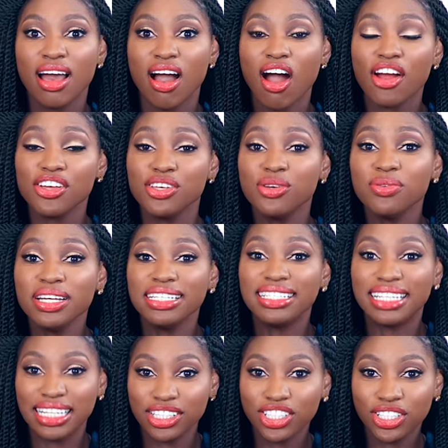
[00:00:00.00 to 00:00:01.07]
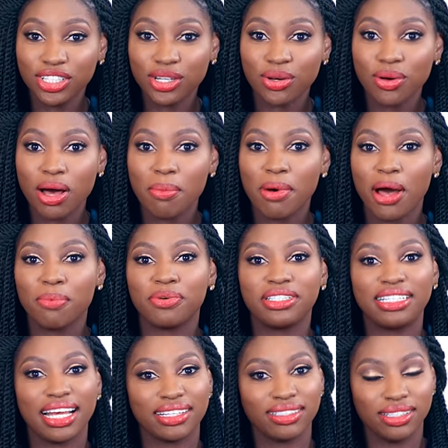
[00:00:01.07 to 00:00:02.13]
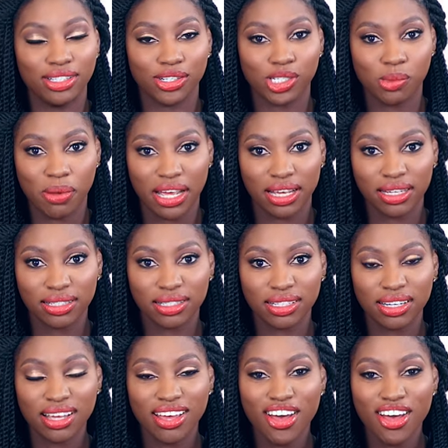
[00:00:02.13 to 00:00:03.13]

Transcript: are you intentional about protecting your space?